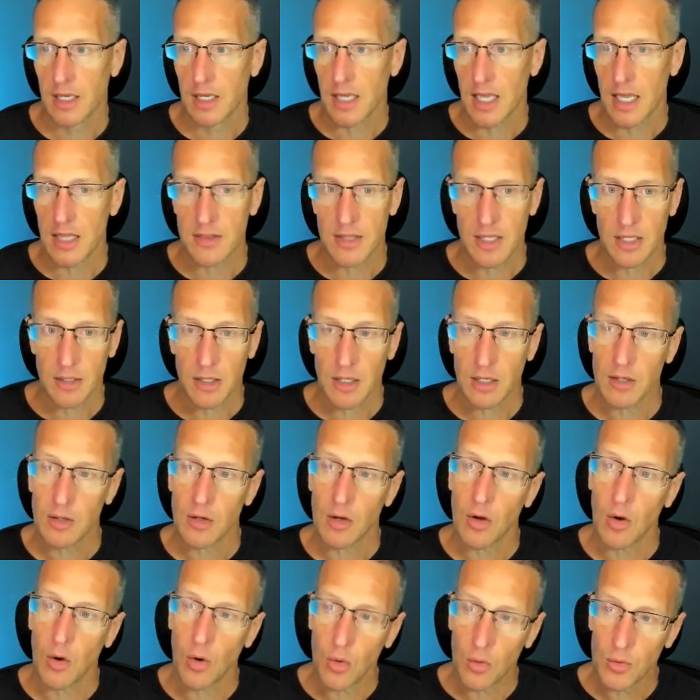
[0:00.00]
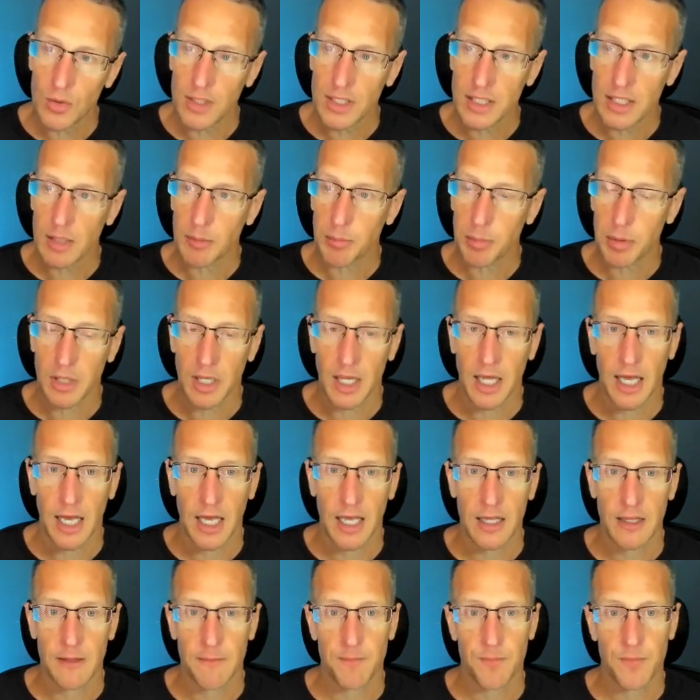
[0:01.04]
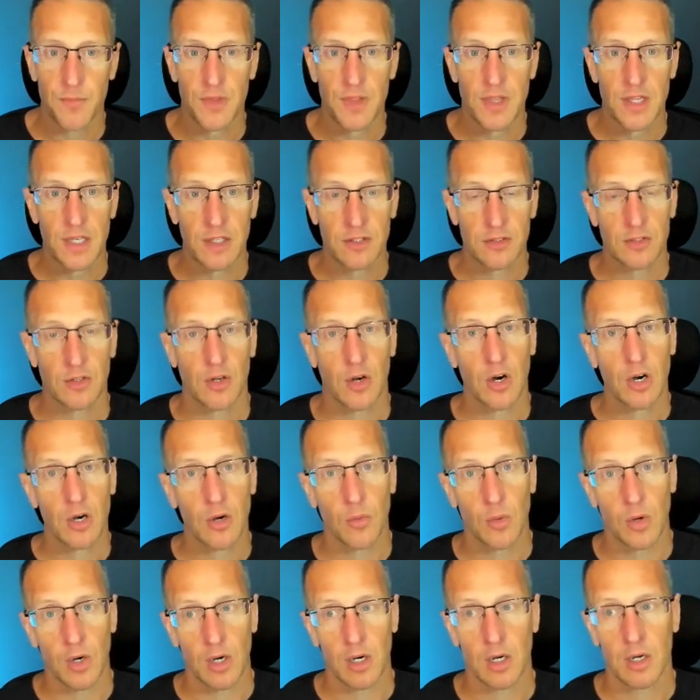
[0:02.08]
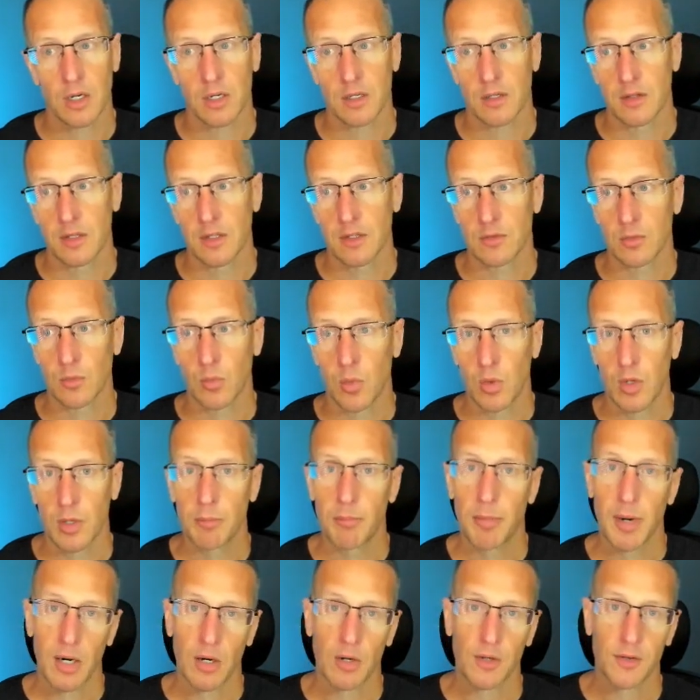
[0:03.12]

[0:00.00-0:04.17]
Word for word: and then only apply this artwork, this wood barrel